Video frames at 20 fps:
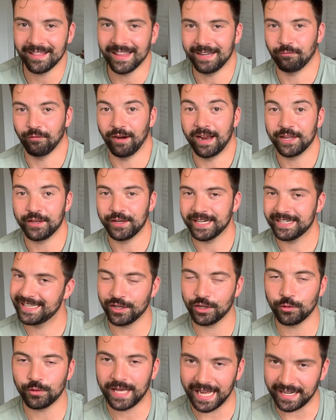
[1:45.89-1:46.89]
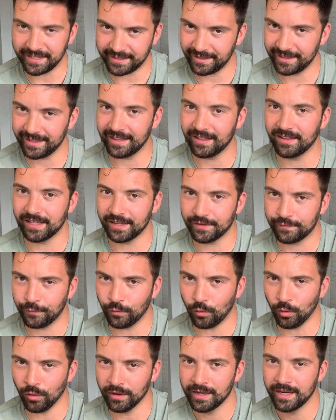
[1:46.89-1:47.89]
Like, right, you get to the Elite
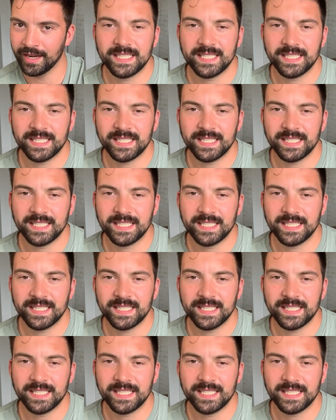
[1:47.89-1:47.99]
Four,